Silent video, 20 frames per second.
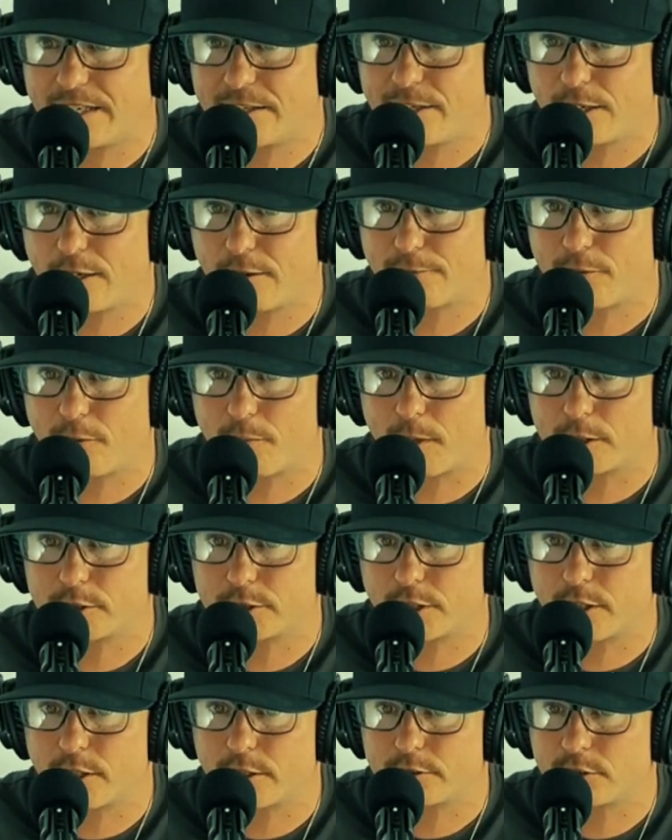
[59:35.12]
here from our
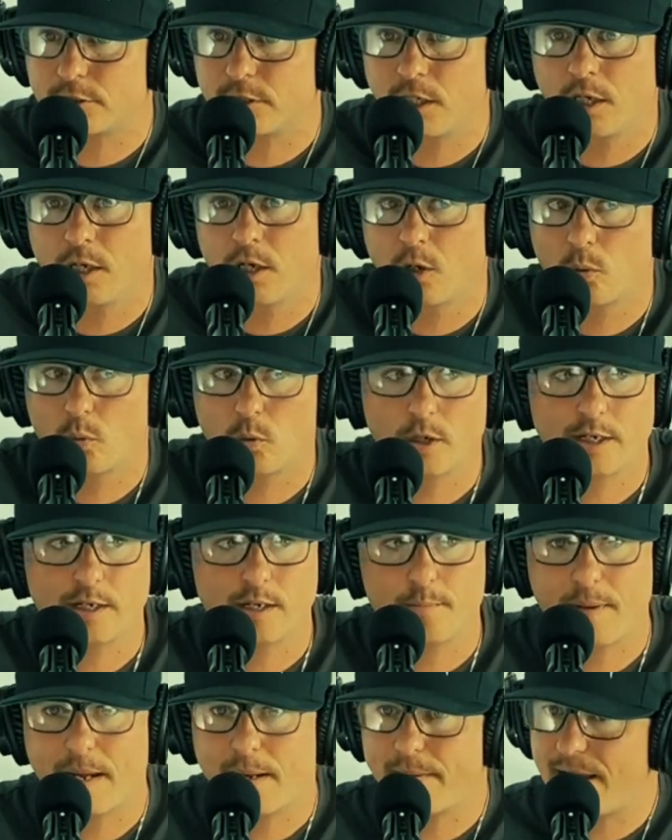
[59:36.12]
church, We're going
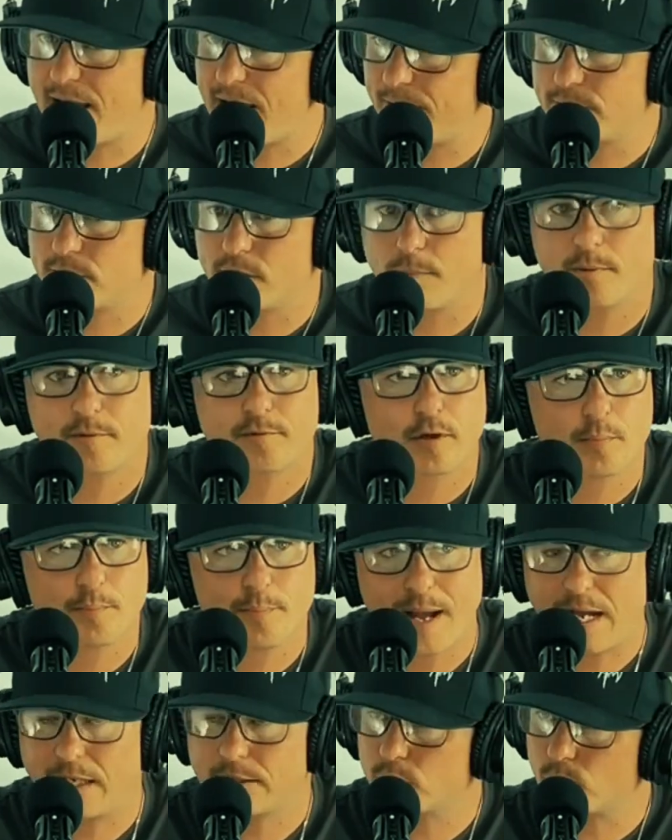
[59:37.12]
to maybe have some of our
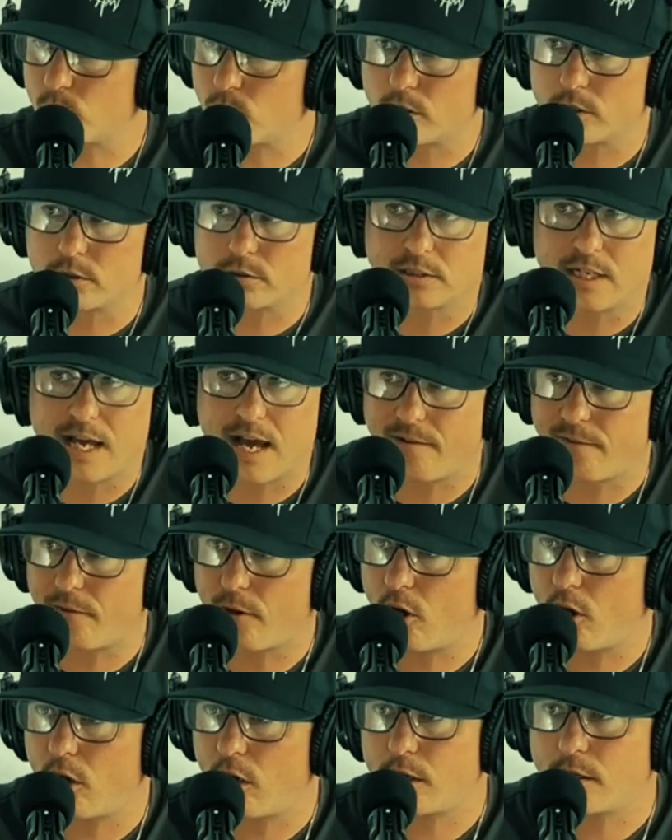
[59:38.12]
pastoral staff
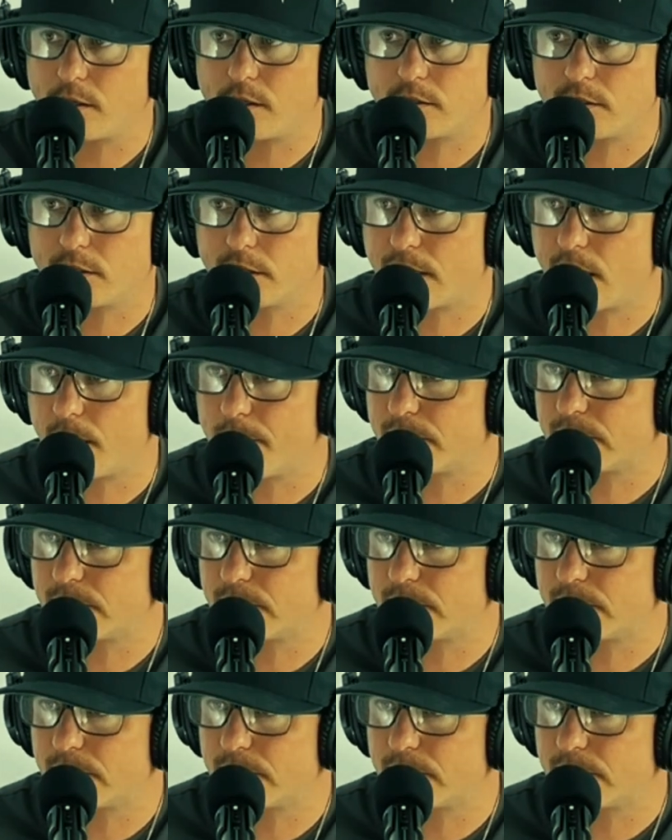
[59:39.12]
on to come and